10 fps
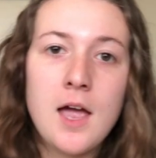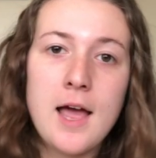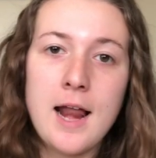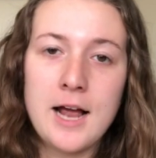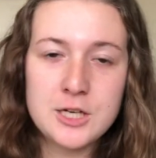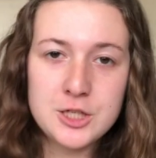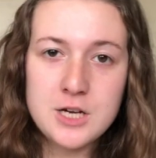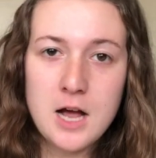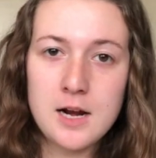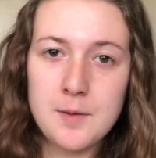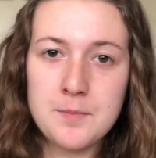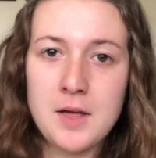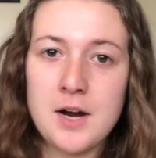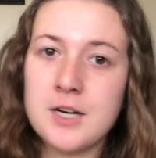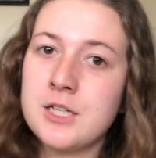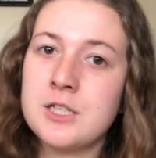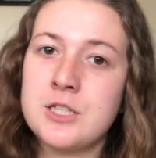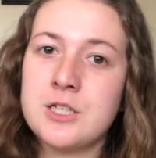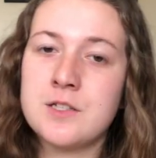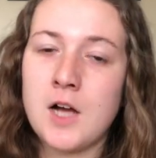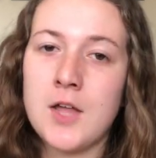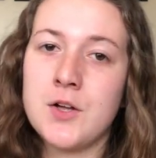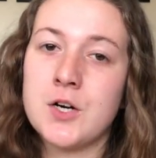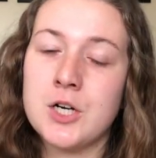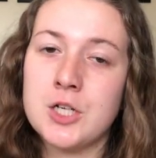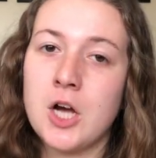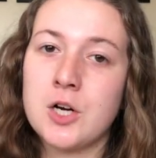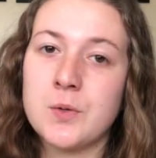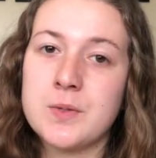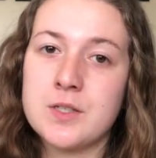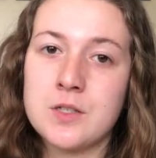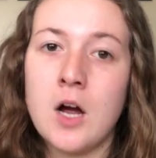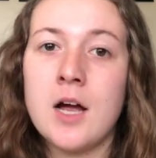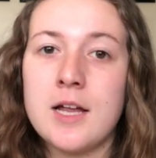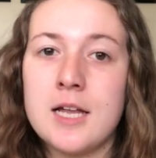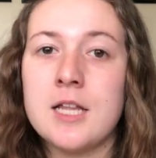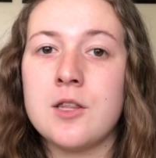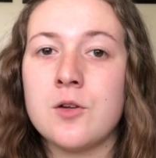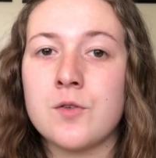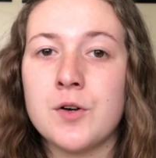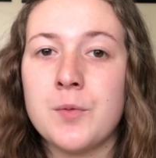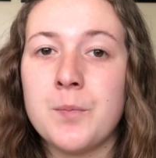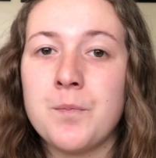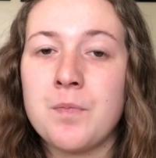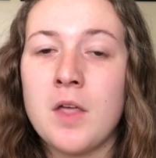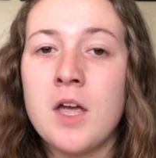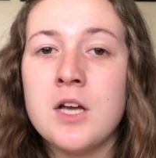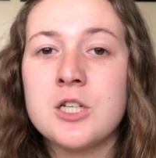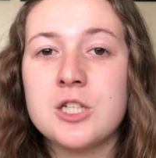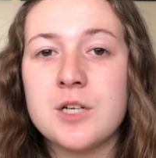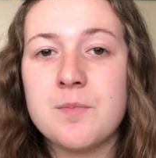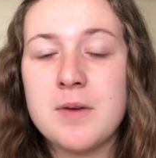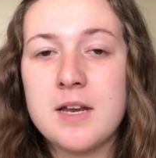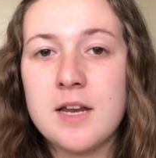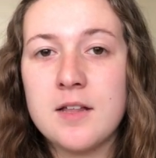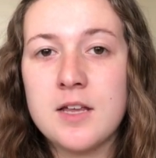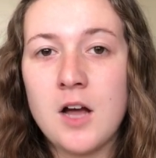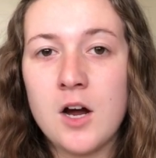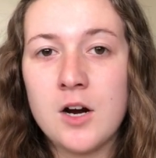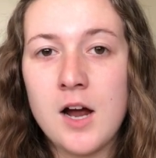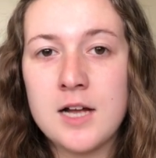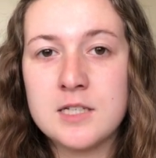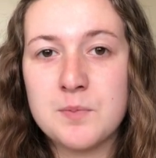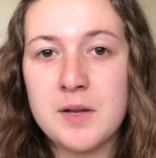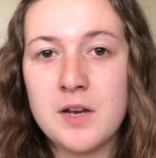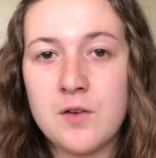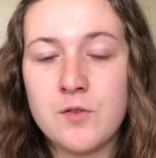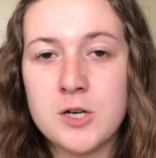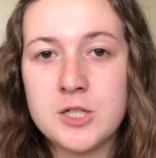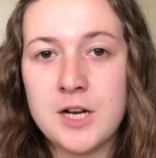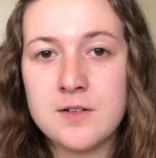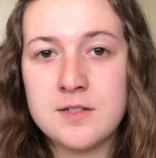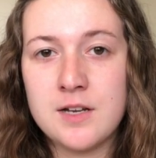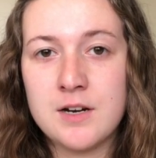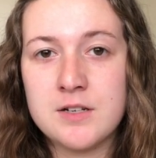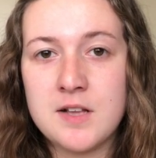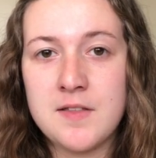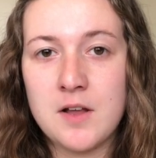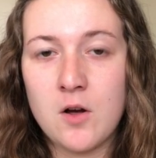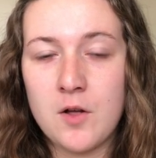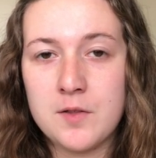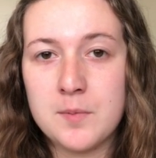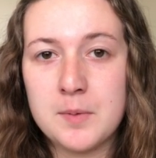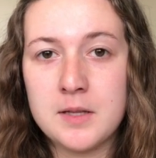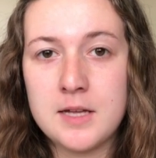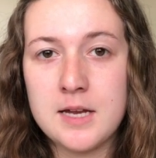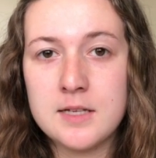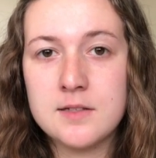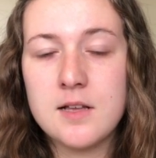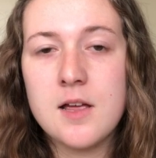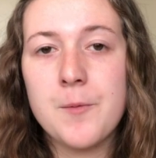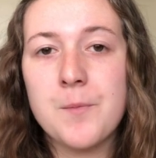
and as she got up there, she saw that her daughter was not in the room. She immediately got her husband and rushed downstairs, and they called the police.